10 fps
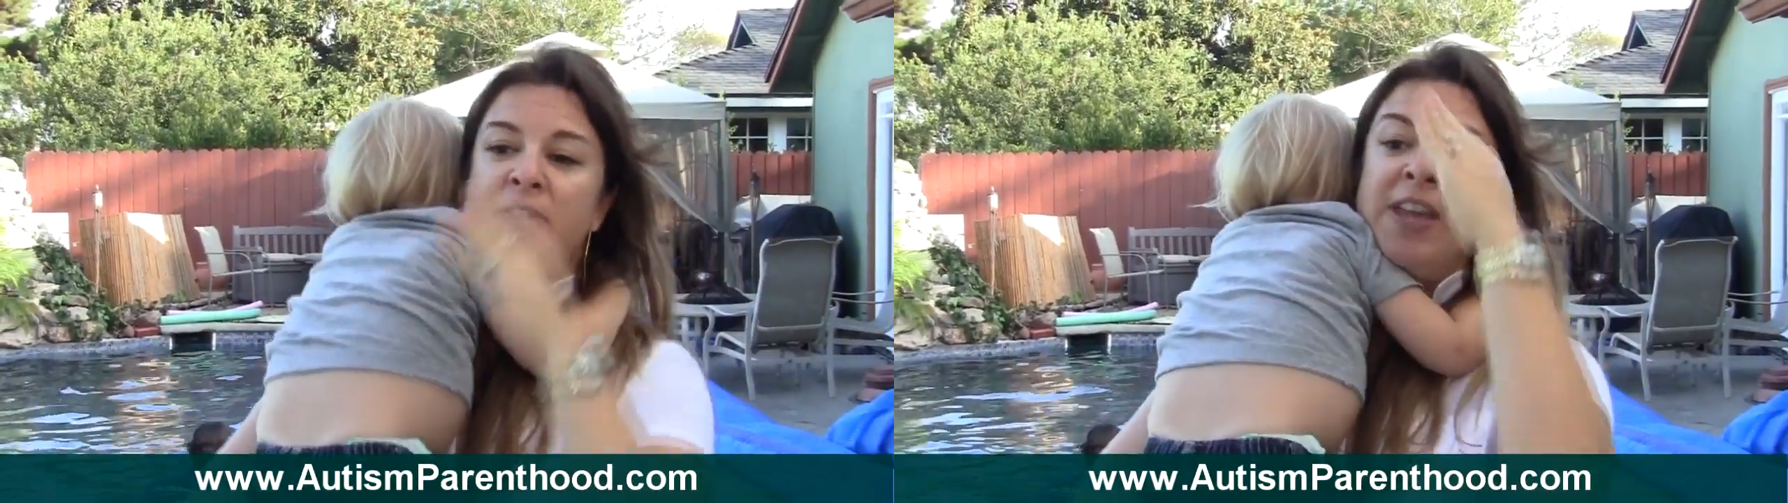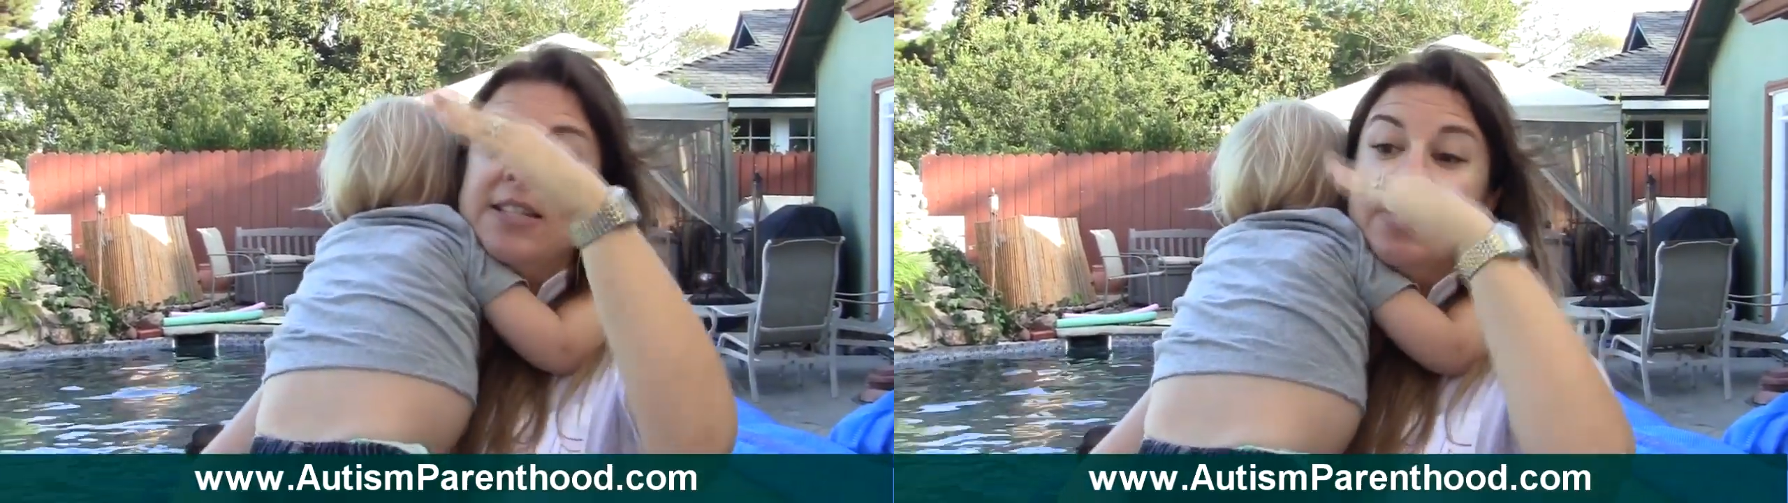
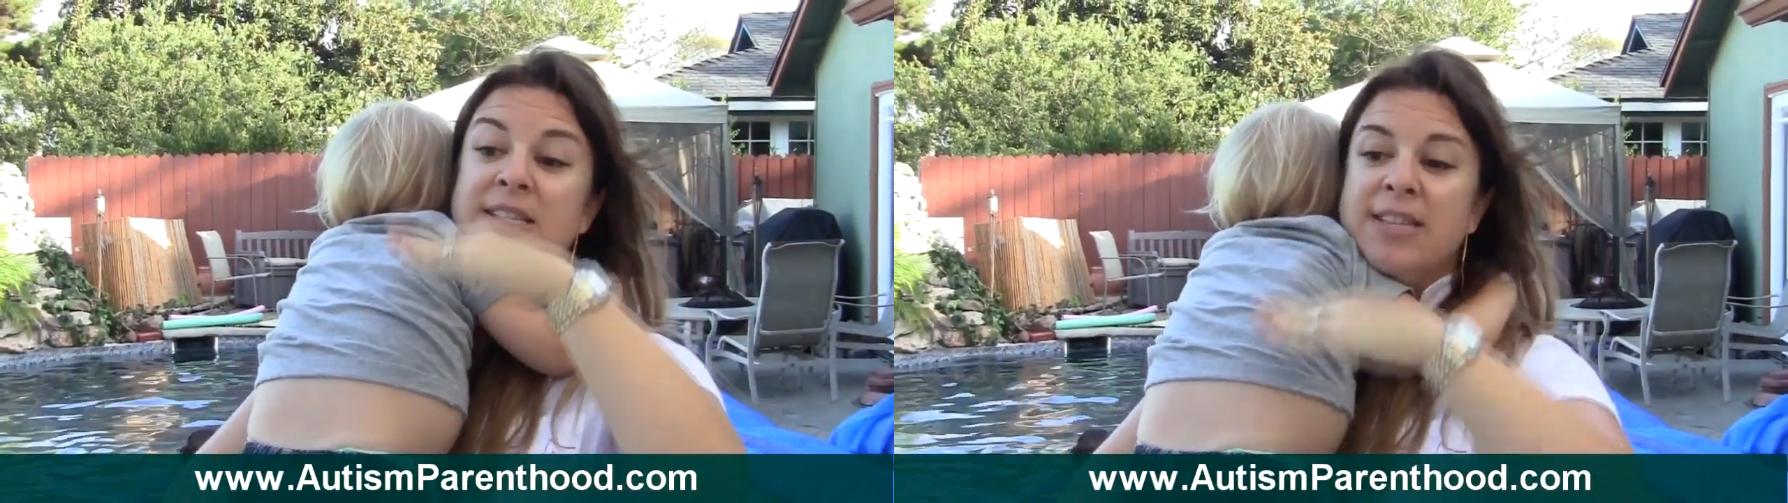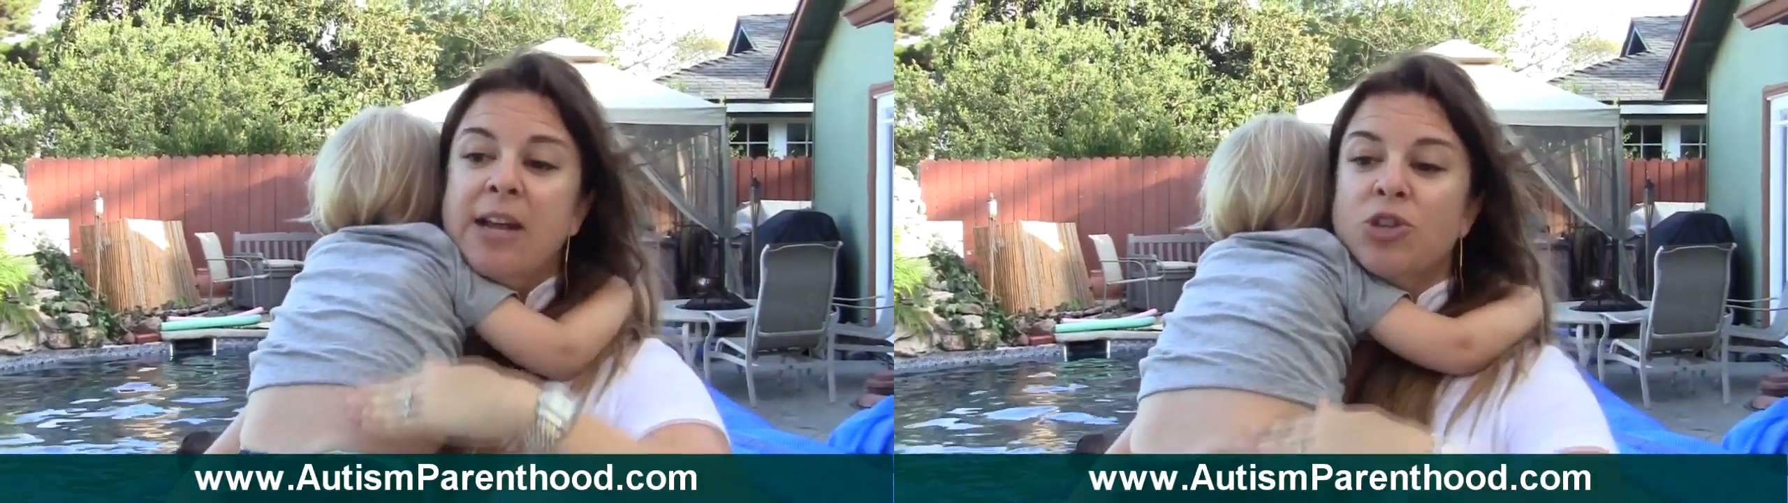things in
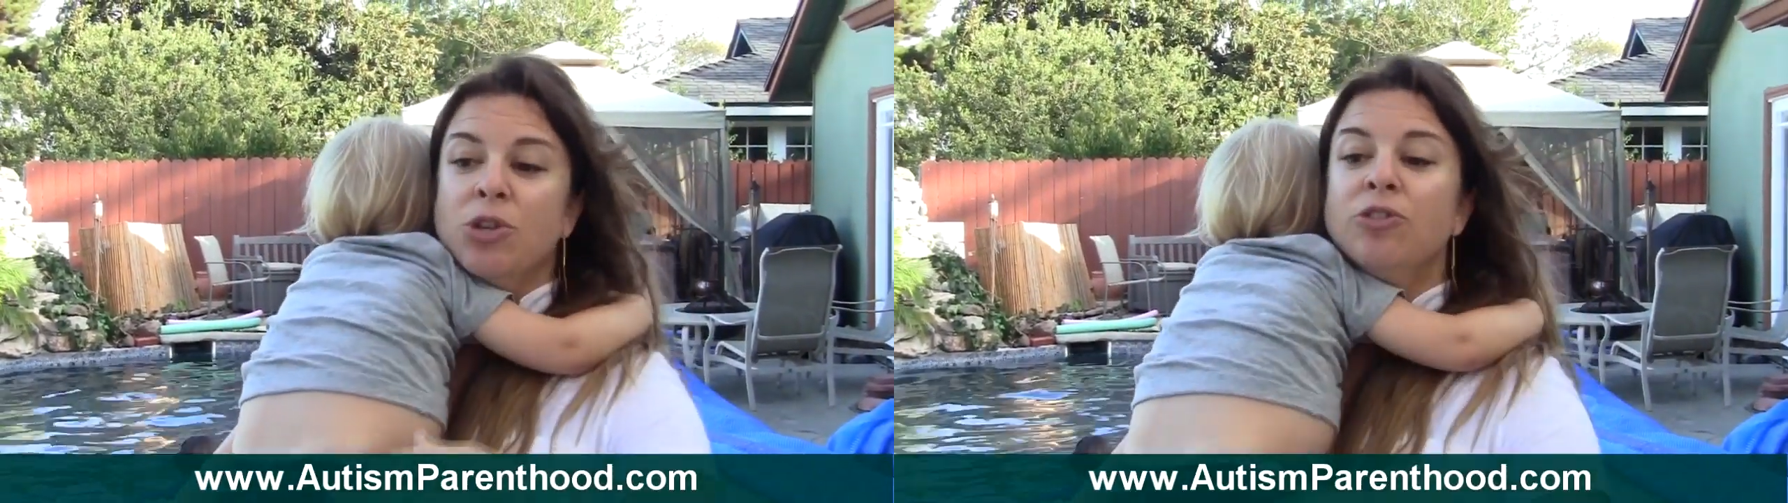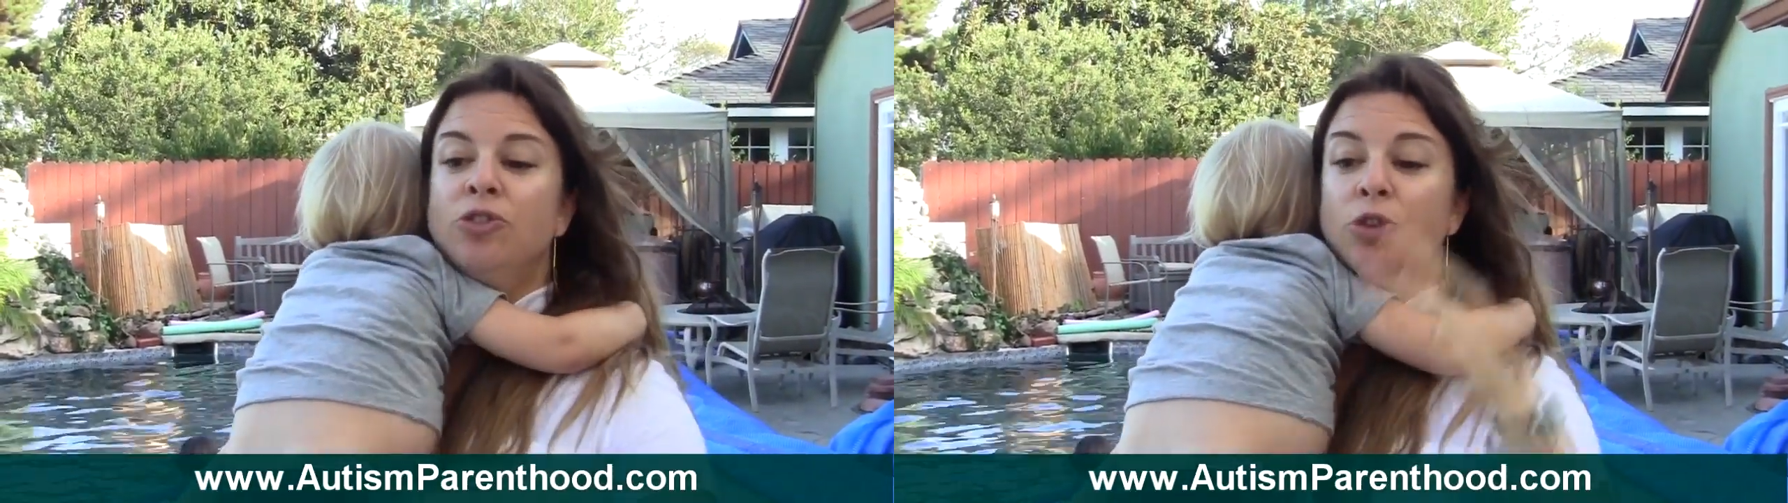his
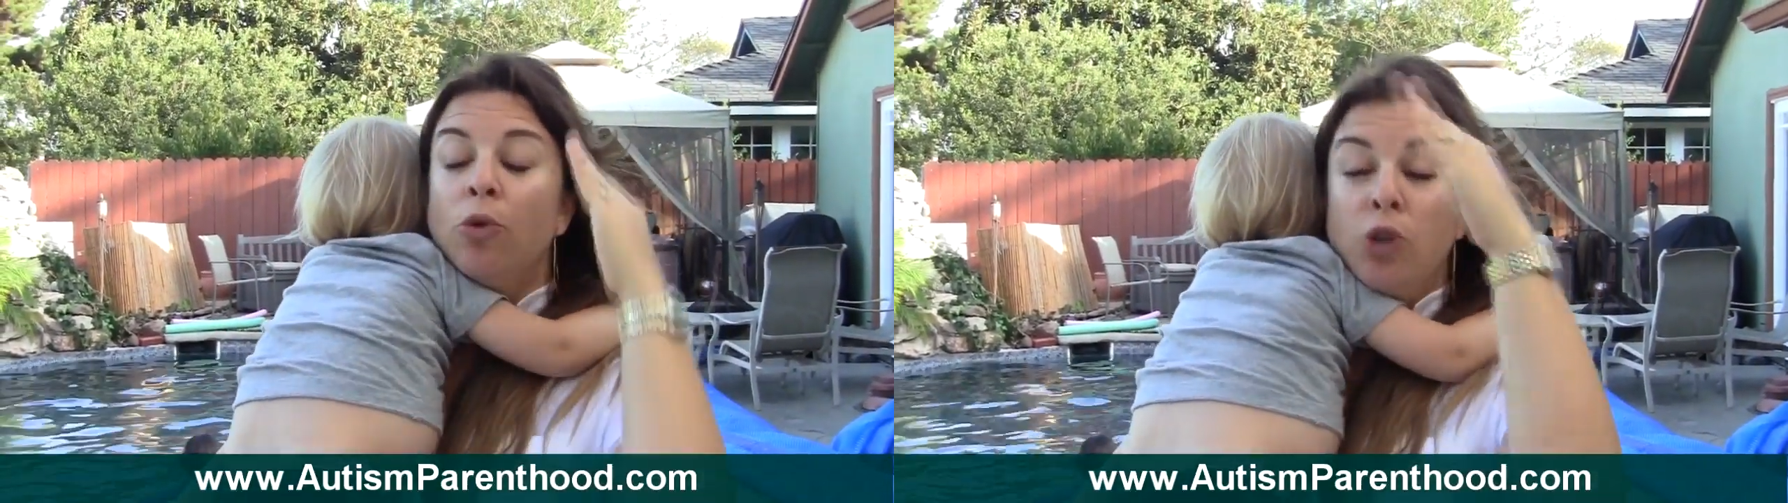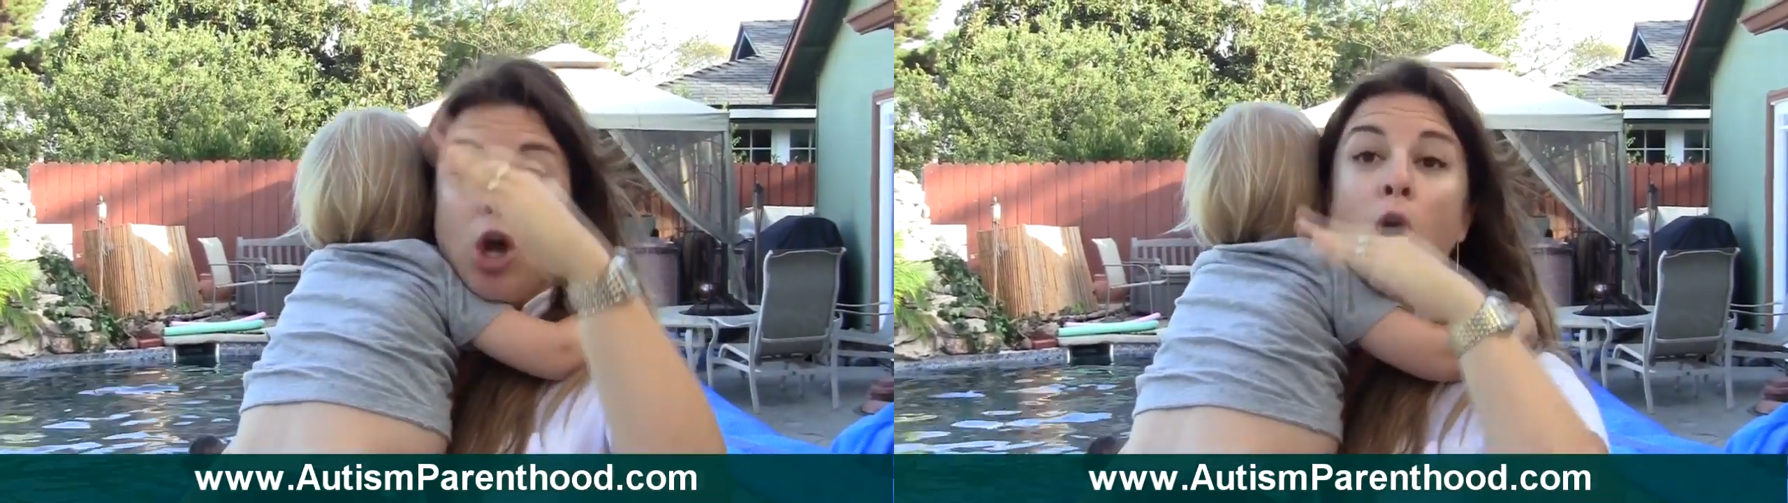schedule don't